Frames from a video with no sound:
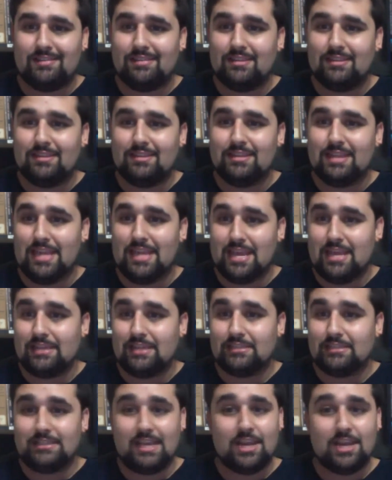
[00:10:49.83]
the
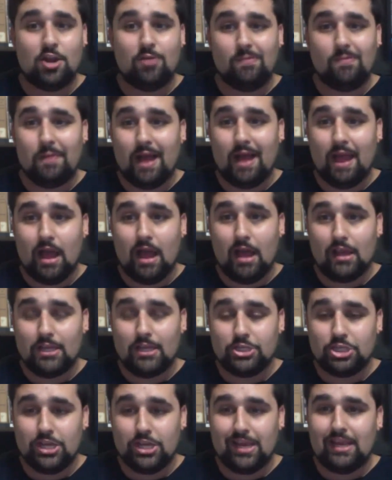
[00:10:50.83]

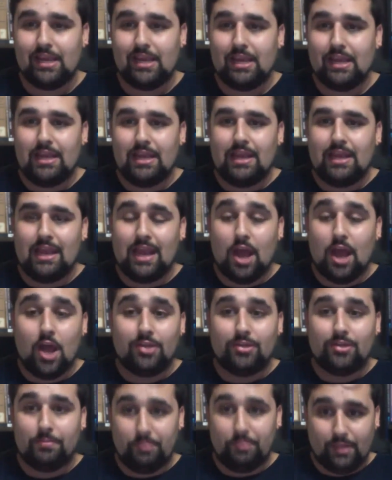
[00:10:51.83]
xenobiology on
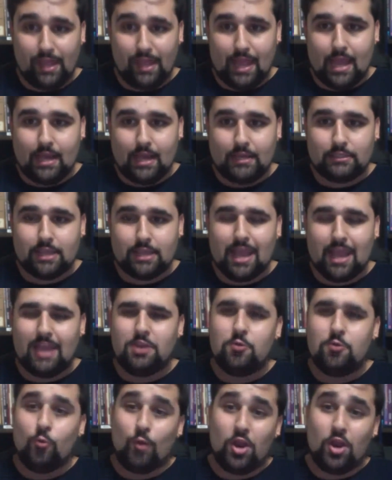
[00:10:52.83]
the planet, and
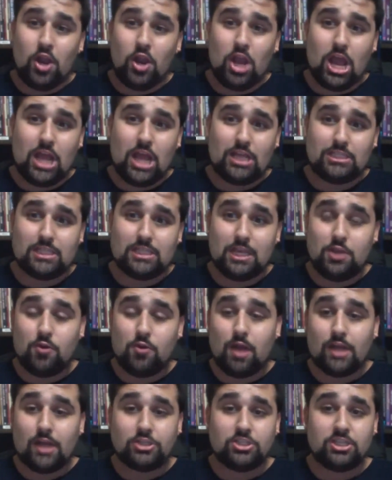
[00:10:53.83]
you realize that you're
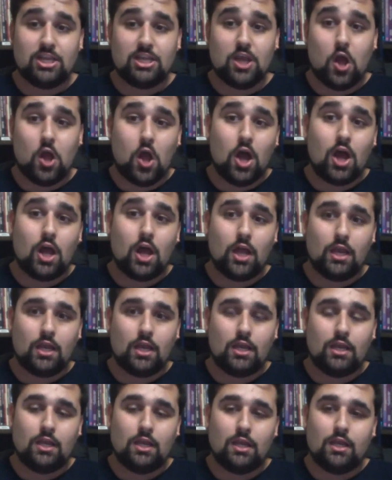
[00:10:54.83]
actually
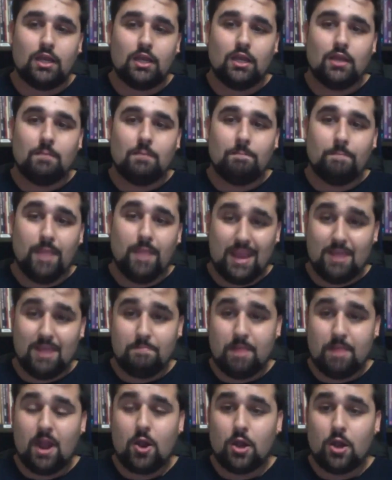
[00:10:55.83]
in
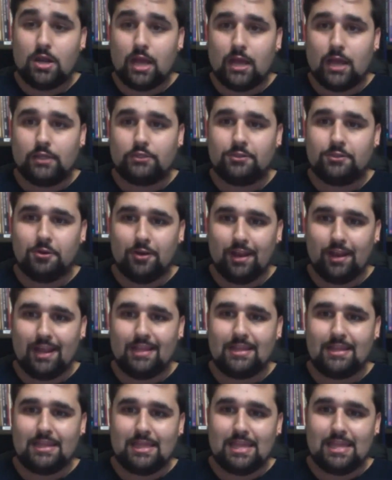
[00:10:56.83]
paradise. You're
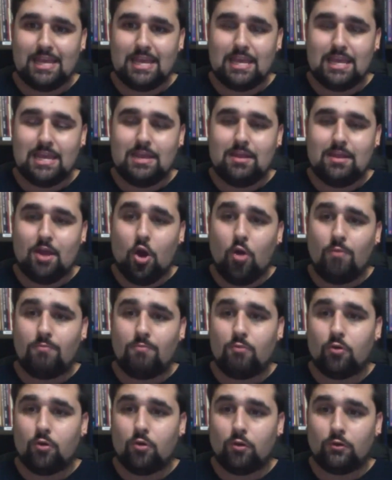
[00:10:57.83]
in the
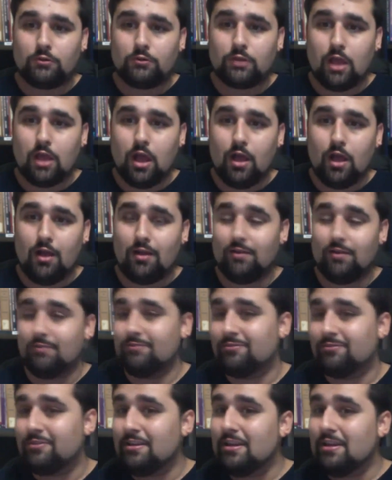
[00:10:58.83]
homeworld
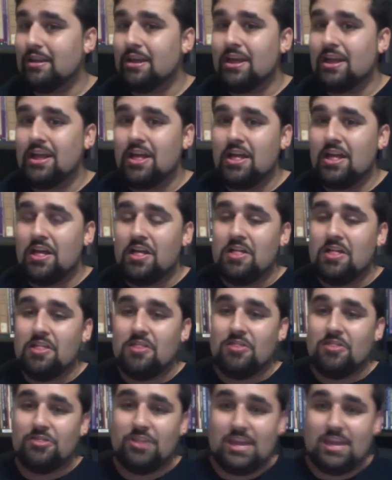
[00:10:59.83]
of
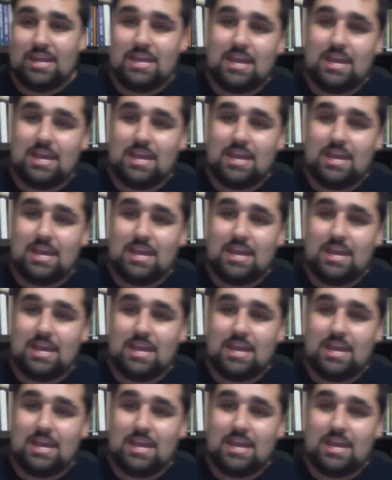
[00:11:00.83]
the